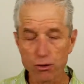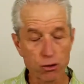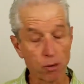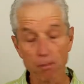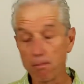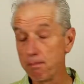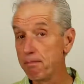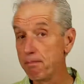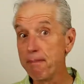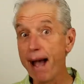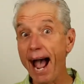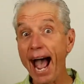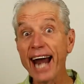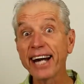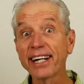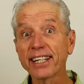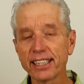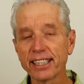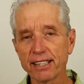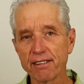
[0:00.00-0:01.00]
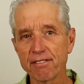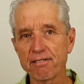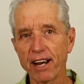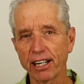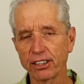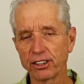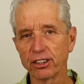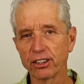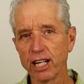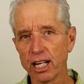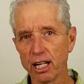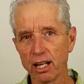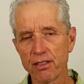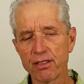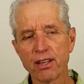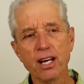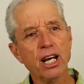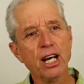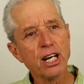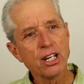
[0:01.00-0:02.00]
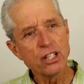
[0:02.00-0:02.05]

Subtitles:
dramatically affect your health.